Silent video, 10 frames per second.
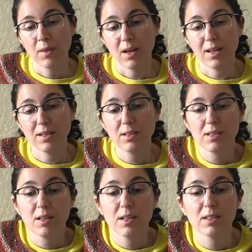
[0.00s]
And this
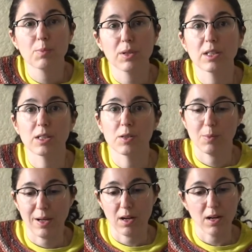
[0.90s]
area is pretty close to
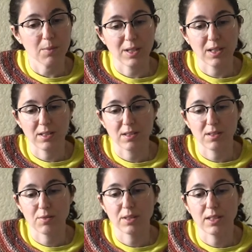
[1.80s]
my heart because
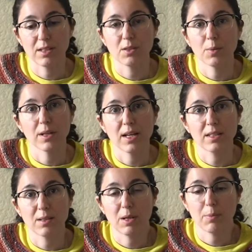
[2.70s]
it's related to what I
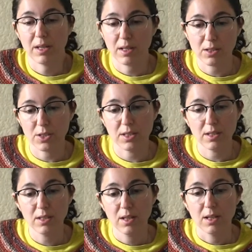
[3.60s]
did my
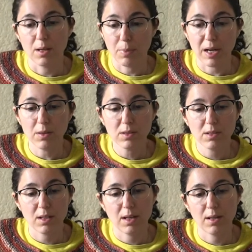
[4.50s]
PhD
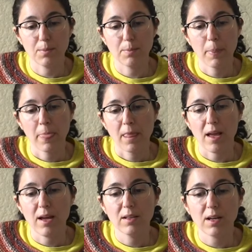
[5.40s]
about. And
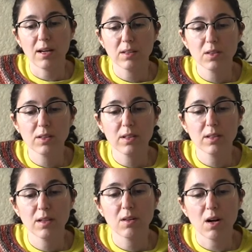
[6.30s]
I learned
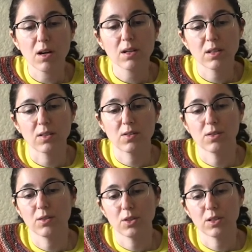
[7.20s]
that there are good
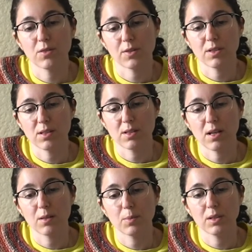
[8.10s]
solutions for
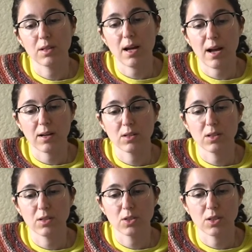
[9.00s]
sustainable
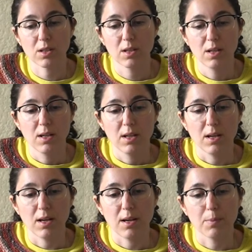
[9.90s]
agriculture,
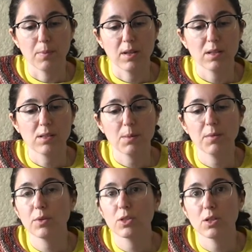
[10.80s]
some
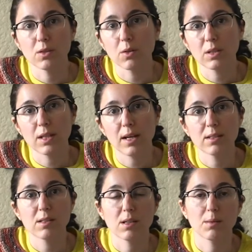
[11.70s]
of which are
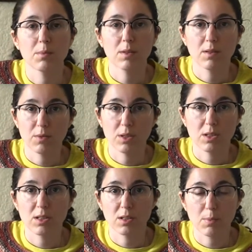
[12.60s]
localized, some of which
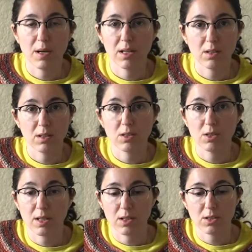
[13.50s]
still depend on
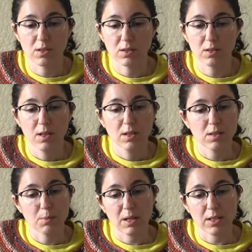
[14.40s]
international
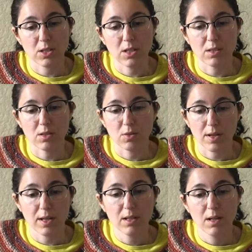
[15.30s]
supply chains and
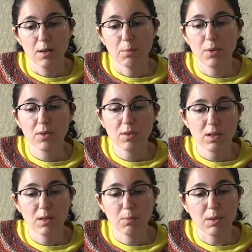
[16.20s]
trade. Both are
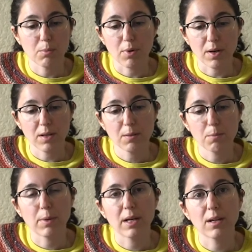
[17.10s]
going to be
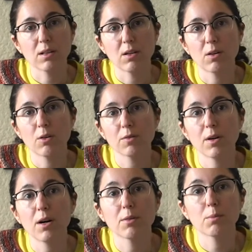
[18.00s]
important, but
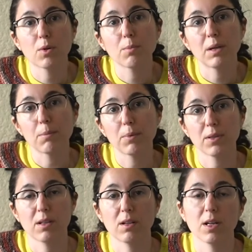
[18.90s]
overall, the more people
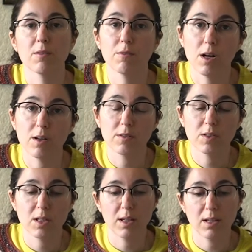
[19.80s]
that are
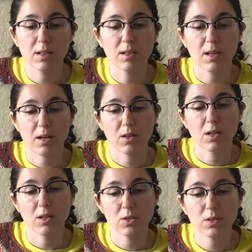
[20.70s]
involved in the
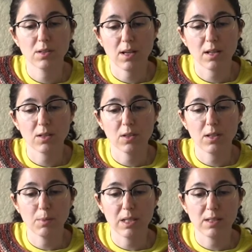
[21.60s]
agricultural sector
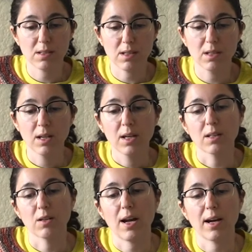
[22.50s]
in BC
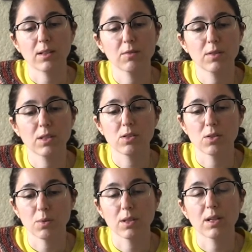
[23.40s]
that are actively
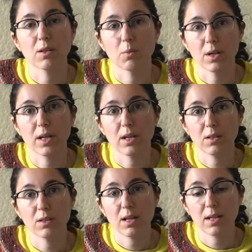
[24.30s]
stewarding and working
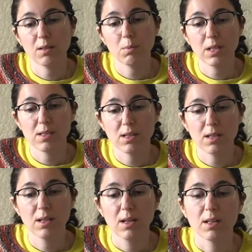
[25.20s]
on the land in
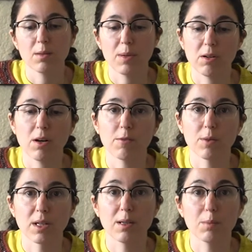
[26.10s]
BC, the better off
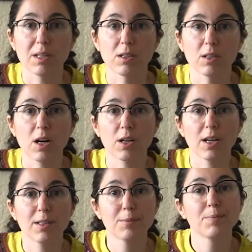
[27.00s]
we're going to be in the long
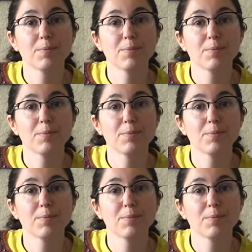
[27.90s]
run.